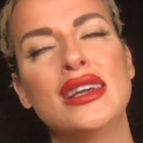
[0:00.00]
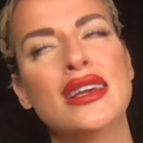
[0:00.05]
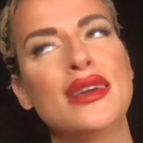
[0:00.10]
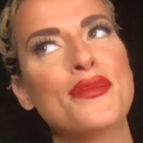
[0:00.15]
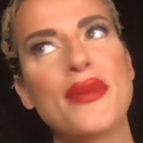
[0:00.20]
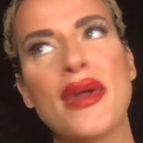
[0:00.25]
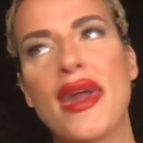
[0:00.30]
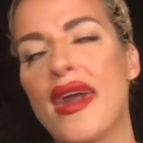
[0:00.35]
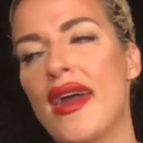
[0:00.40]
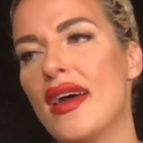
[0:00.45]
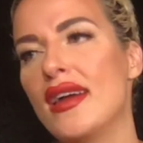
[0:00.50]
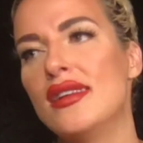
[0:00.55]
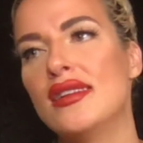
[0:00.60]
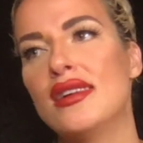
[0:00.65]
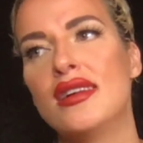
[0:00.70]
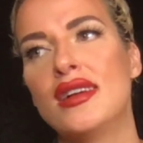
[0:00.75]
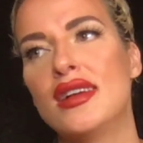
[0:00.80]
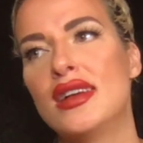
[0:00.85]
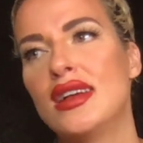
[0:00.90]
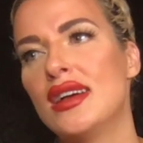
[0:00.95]
Man,
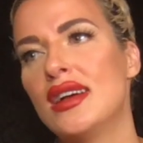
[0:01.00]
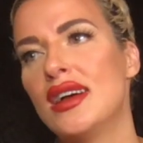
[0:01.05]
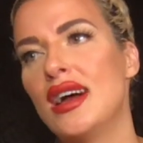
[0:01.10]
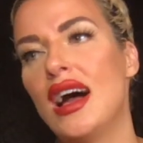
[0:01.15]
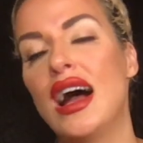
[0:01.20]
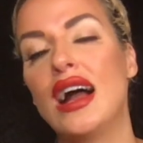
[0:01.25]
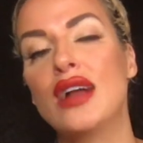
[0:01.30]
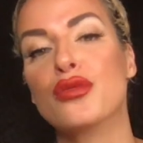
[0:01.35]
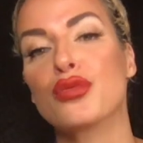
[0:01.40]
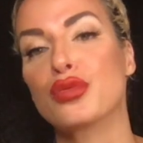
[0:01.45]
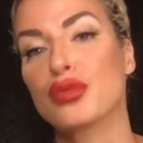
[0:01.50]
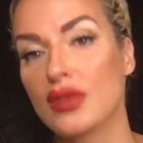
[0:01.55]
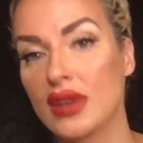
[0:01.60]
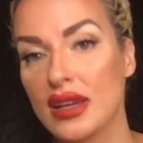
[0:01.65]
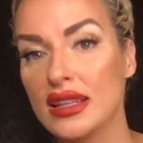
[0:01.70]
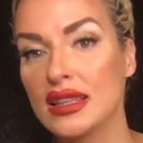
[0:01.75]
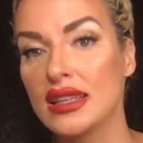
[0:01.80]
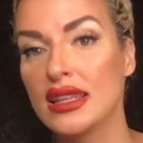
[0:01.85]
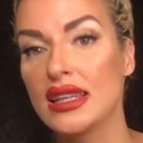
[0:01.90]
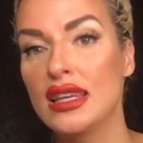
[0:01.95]
I
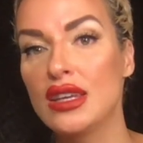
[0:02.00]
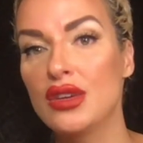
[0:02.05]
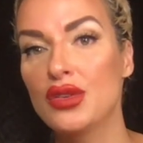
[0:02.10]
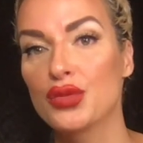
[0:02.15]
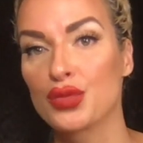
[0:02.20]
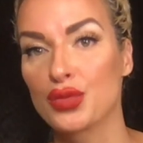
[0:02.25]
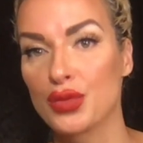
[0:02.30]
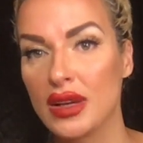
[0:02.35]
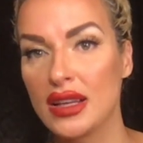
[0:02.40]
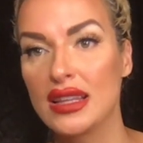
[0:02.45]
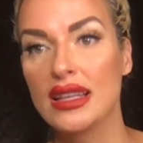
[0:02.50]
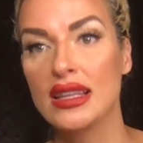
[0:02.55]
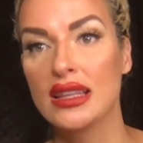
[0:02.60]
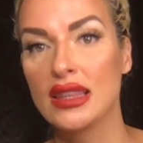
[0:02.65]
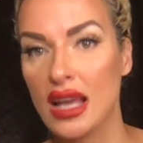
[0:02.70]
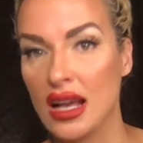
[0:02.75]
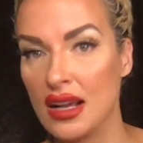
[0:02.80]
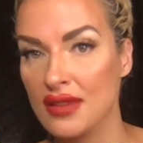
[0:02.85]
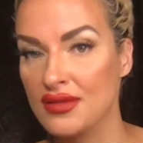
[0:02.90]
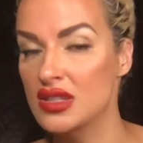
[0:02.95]
really, really
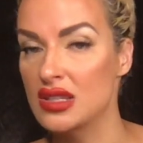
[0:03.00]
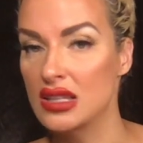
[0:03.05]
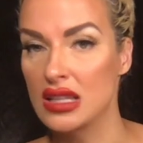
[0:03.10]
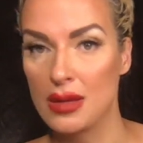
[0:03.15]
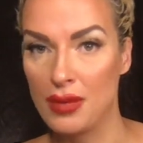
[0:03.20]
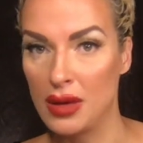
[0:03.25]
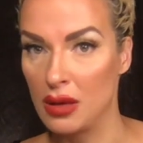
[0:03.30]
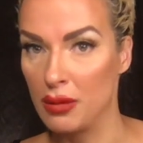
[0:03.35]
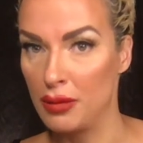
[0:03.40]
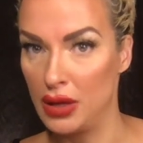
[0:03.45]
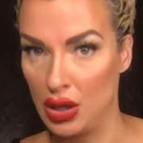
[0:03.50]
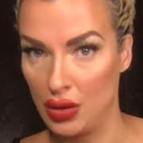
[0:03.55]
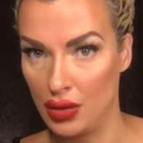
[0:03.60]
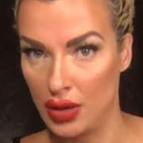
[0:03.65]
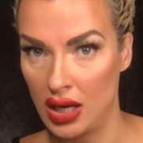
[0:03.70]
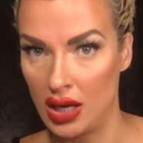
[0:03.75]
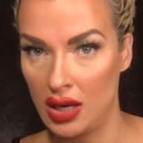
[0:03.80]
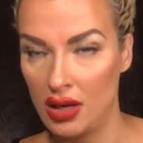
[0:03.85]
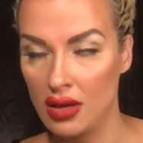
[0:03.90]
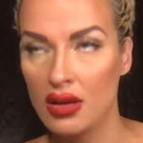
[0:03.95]
love Sleeping
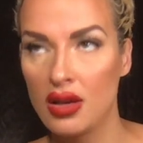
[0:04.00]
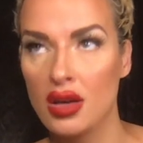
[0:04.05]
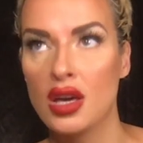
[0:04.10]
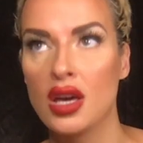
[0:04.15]
Beauty.